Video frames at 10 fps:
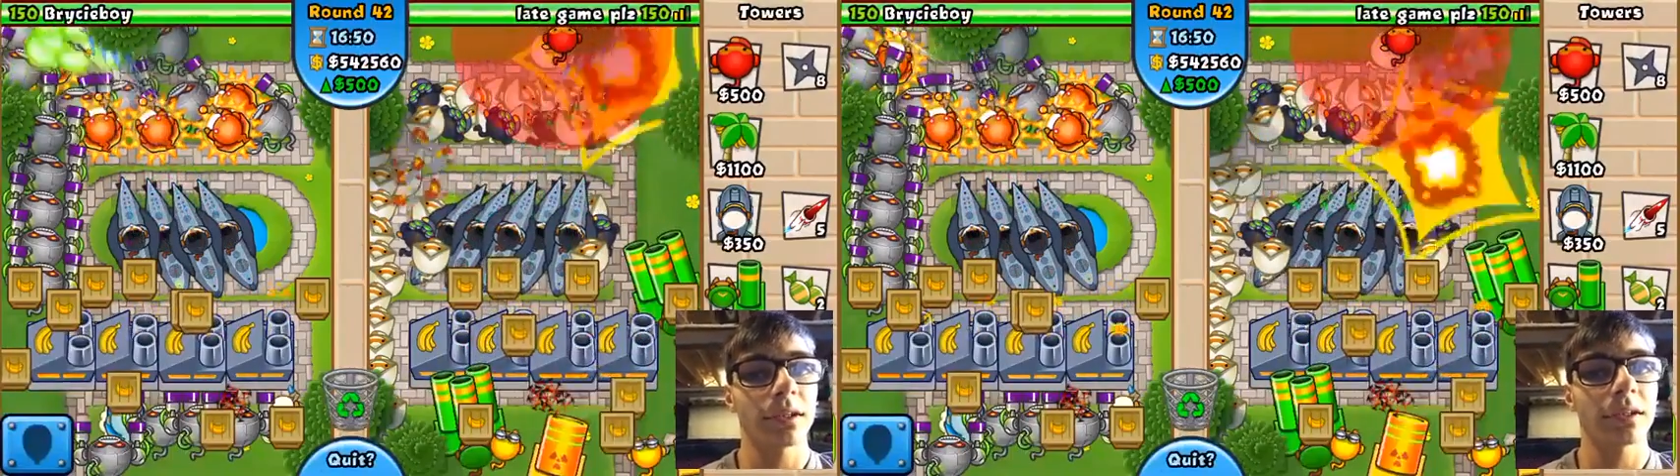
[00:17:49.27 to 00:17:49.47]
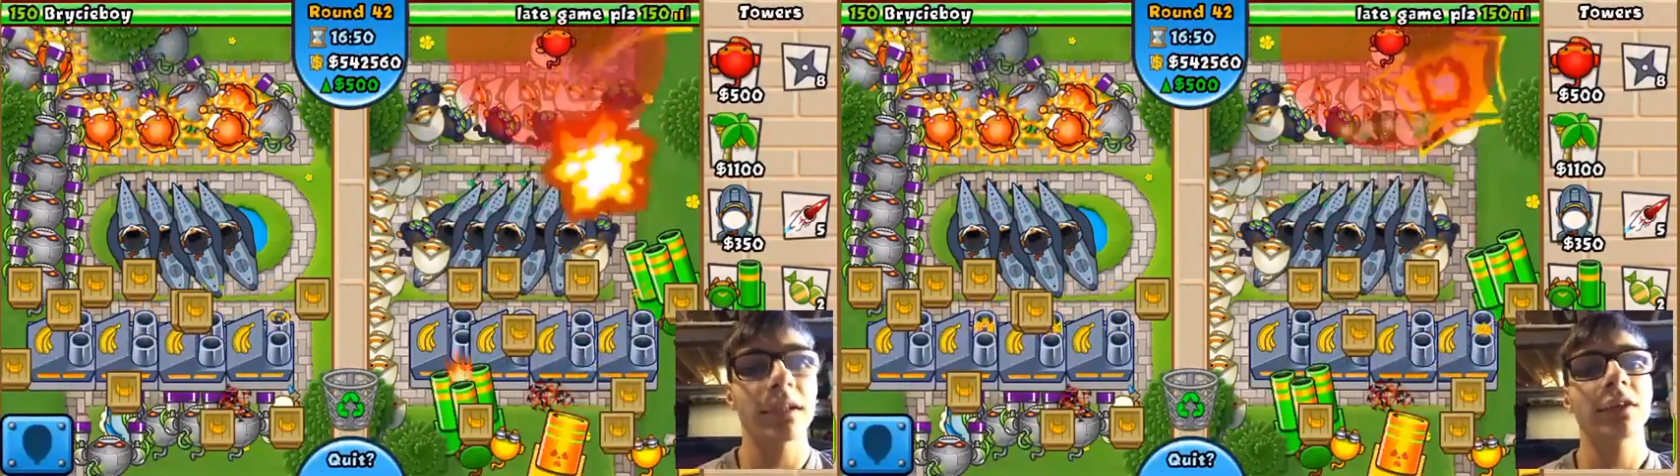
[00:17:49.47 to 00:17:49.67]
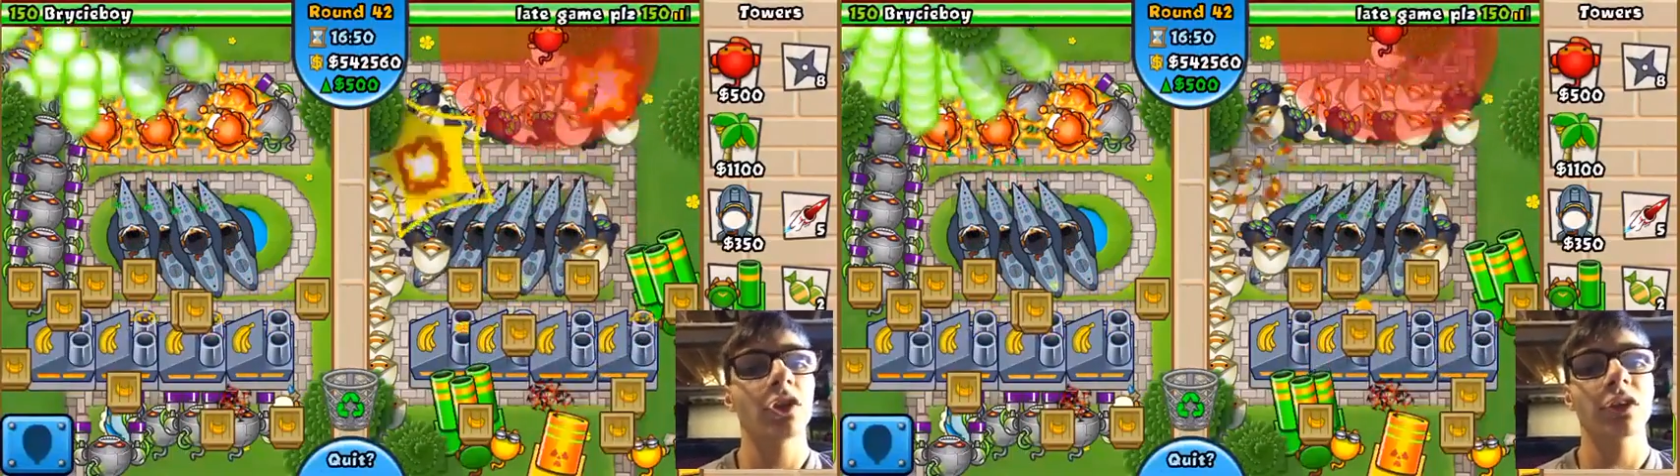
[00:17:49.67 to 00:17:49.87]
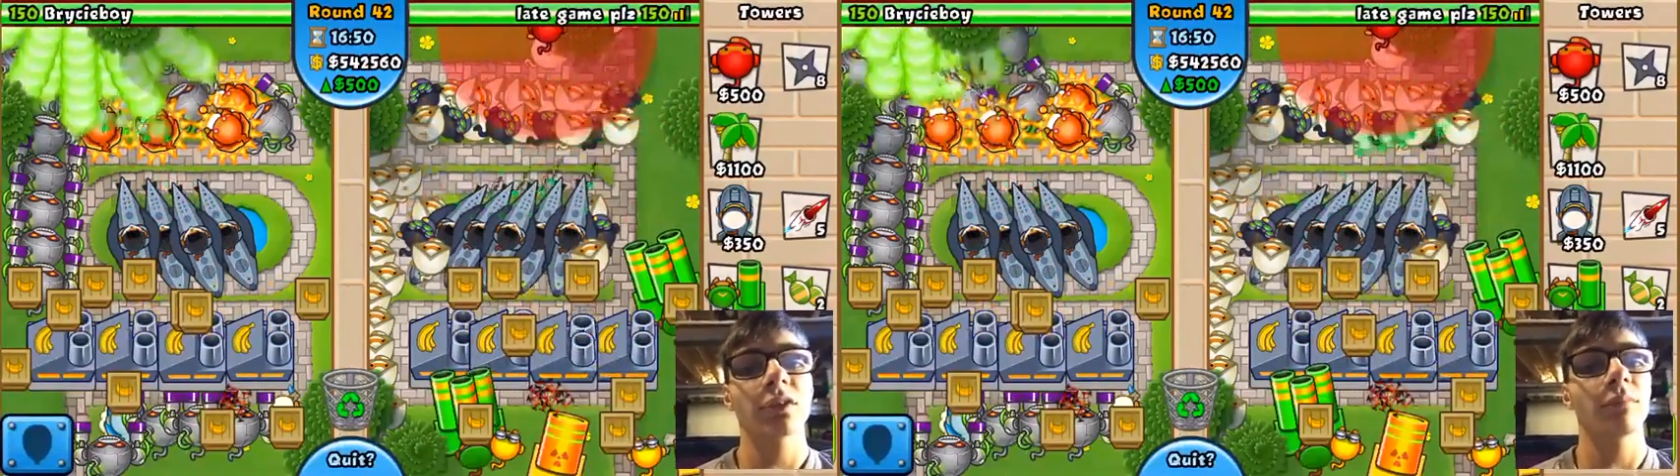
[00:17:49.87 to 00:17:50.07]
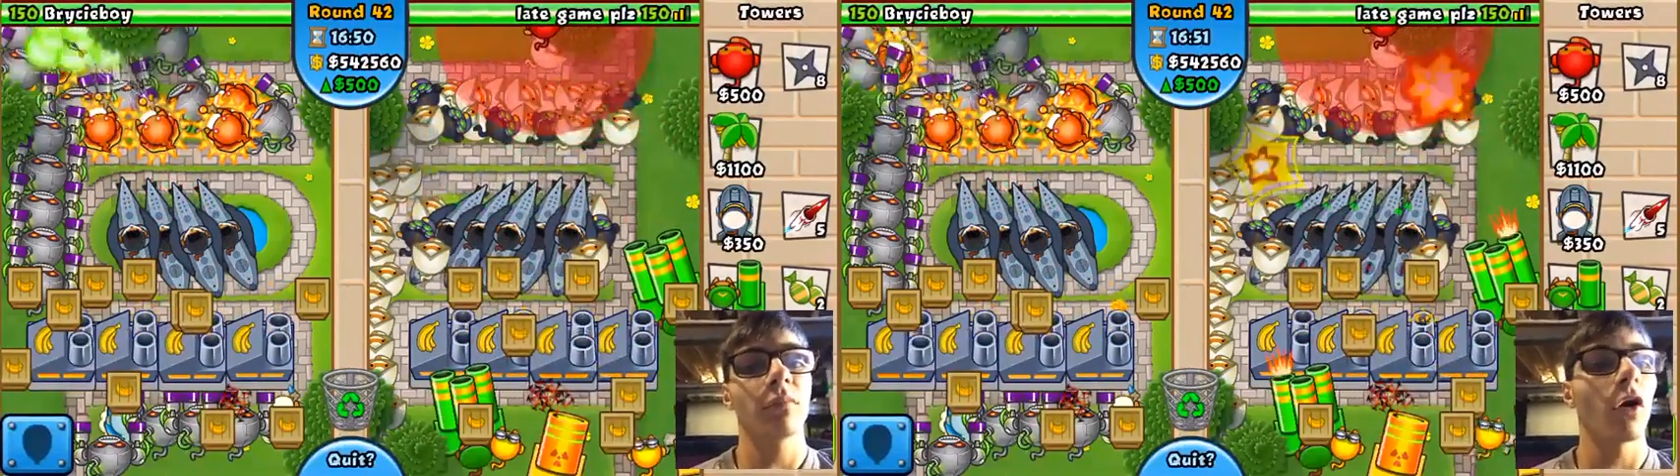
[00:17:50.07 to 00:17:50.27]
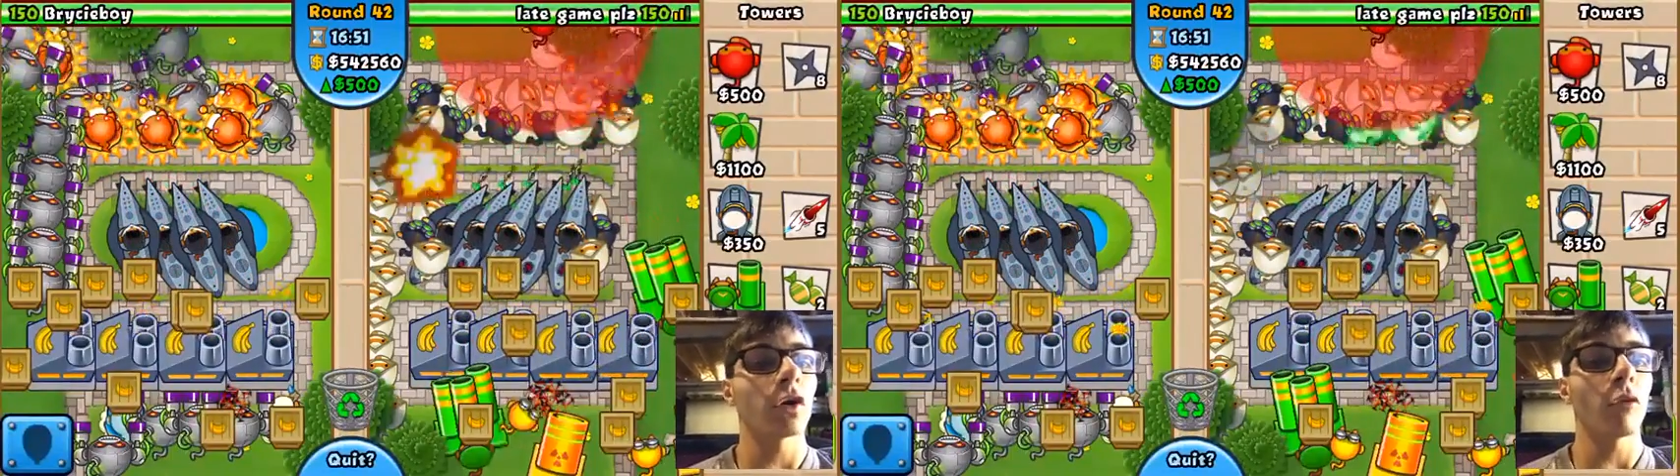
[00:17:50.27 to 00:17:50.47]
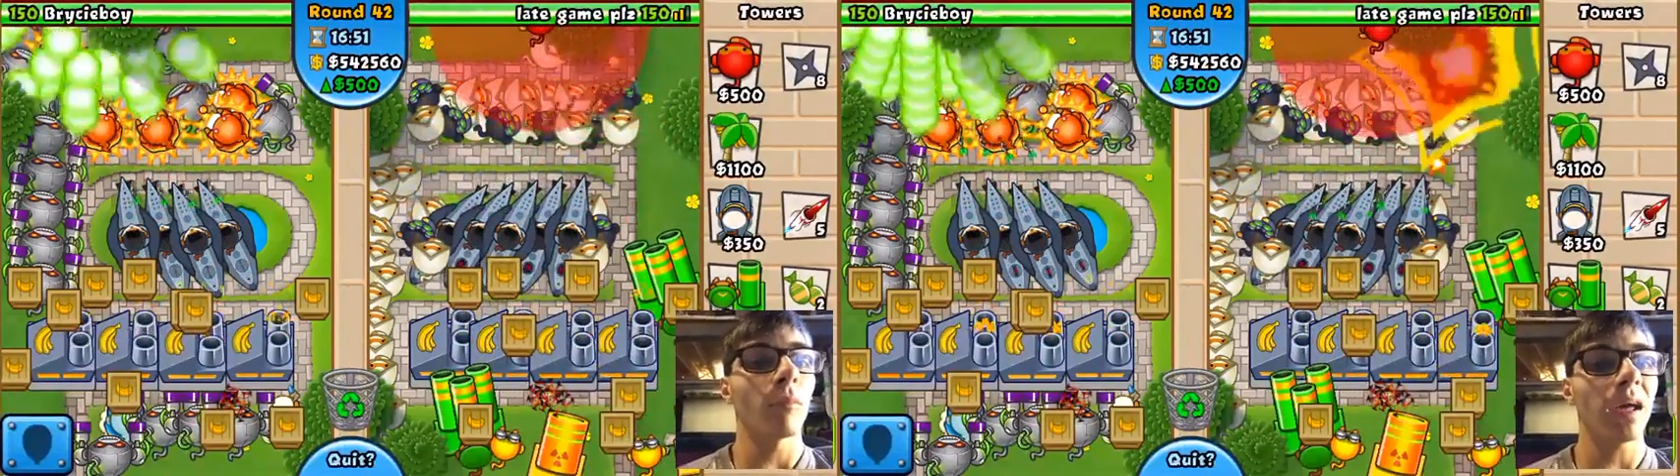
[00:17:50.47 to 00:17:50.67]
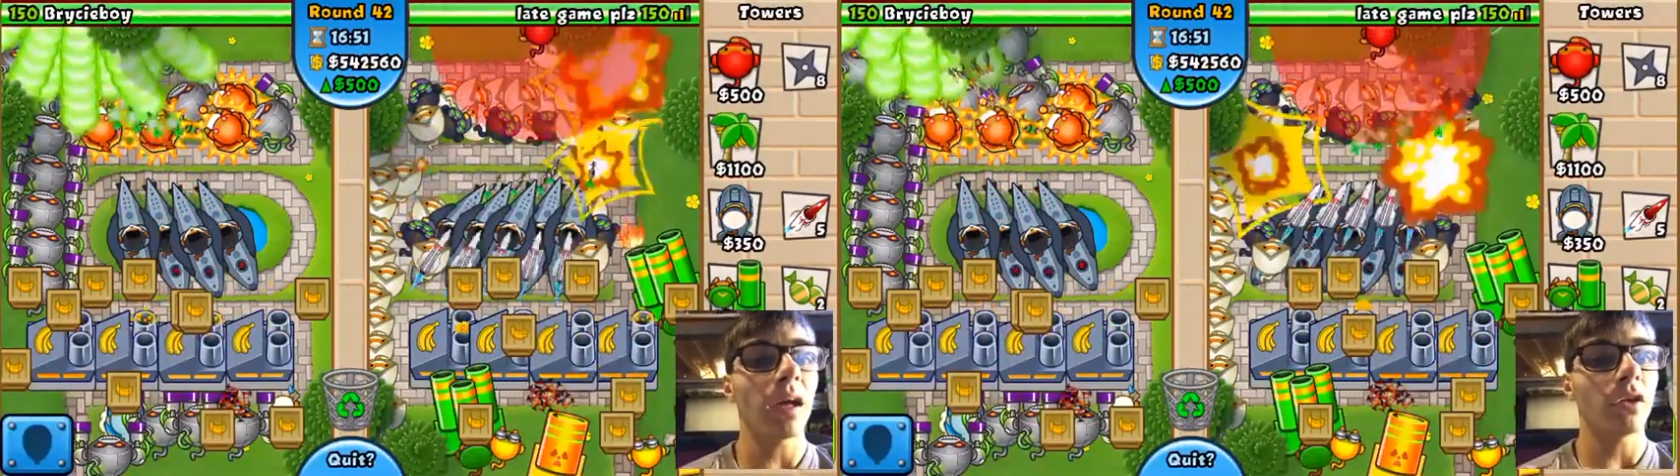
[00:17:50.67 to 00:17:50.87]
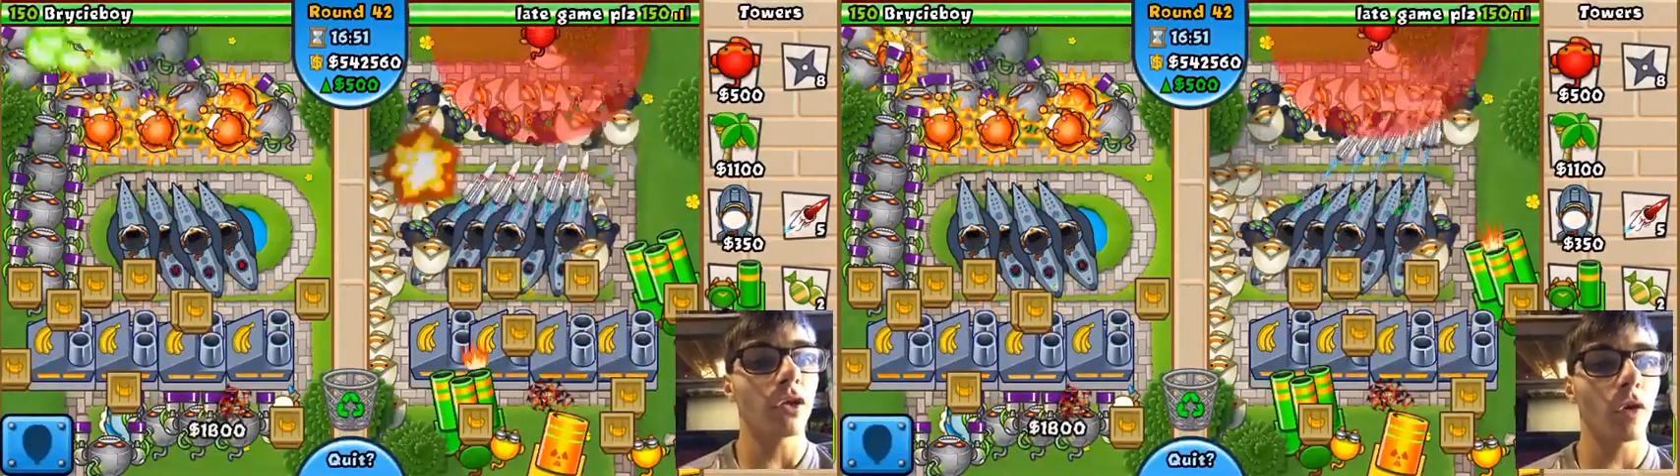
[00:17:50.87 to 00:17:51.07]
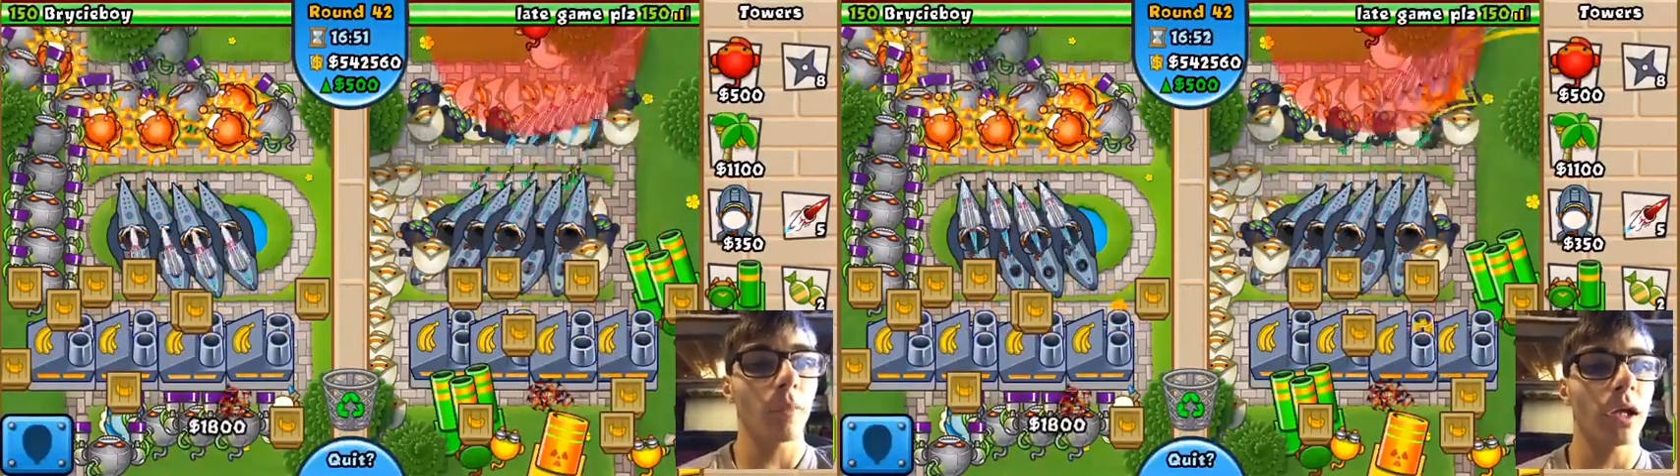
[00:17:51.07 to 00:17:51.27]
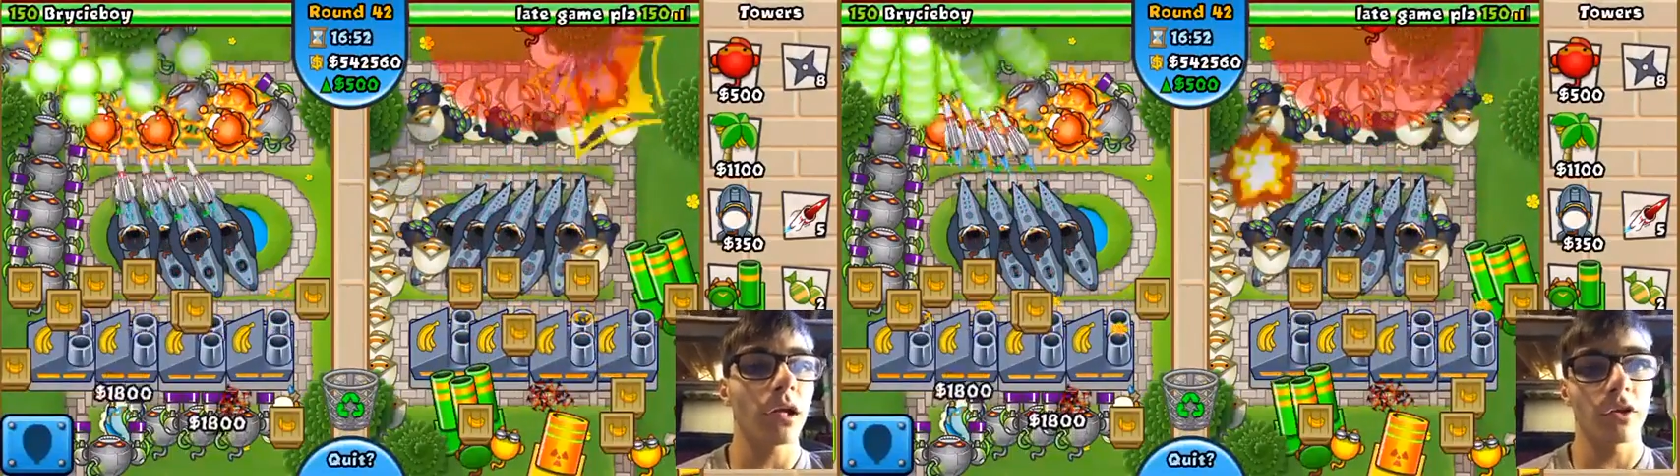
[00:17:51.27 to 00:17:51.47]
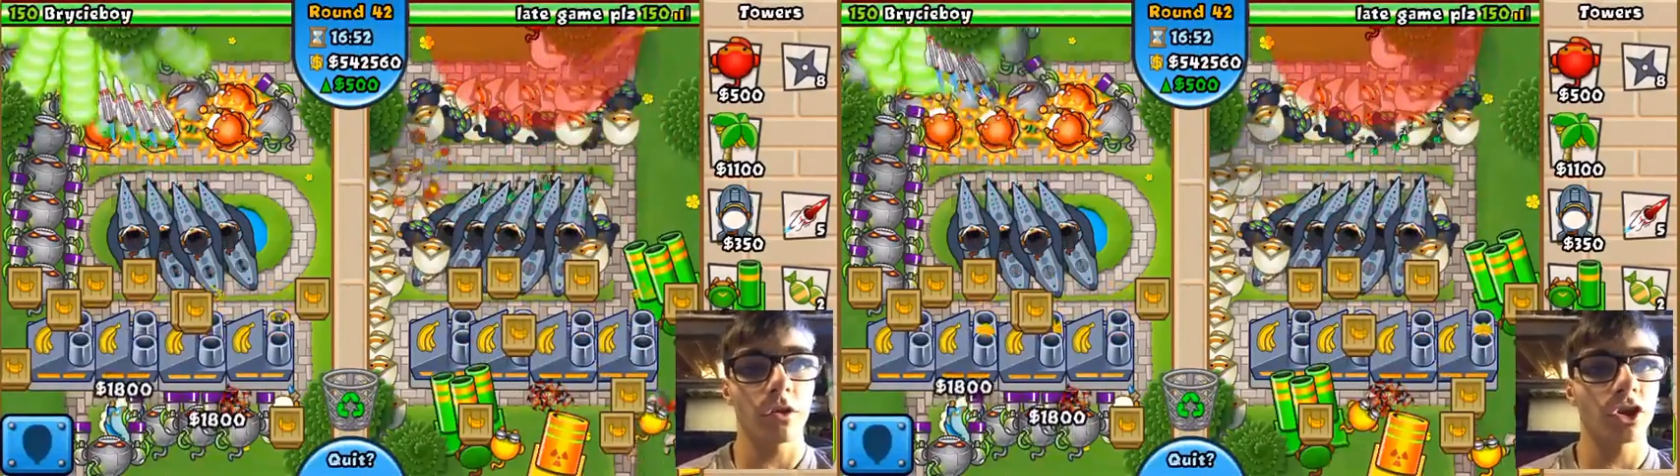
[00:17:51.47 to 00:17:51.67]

because he's just auto making Terminator.